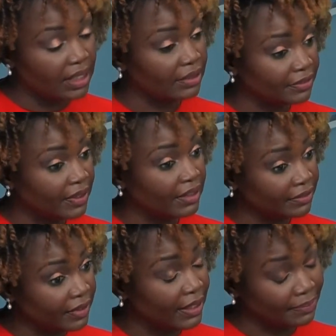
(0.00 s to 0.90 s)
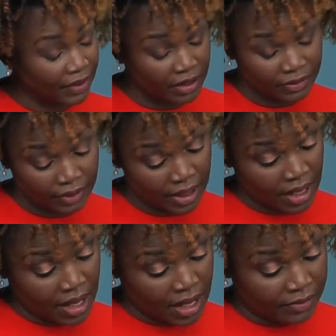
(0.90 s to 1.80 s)

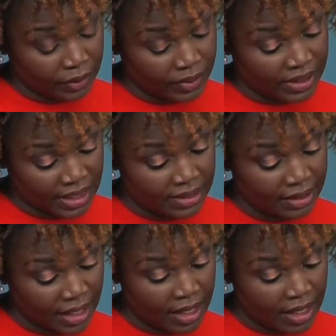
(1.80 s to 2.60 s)
of Lewiston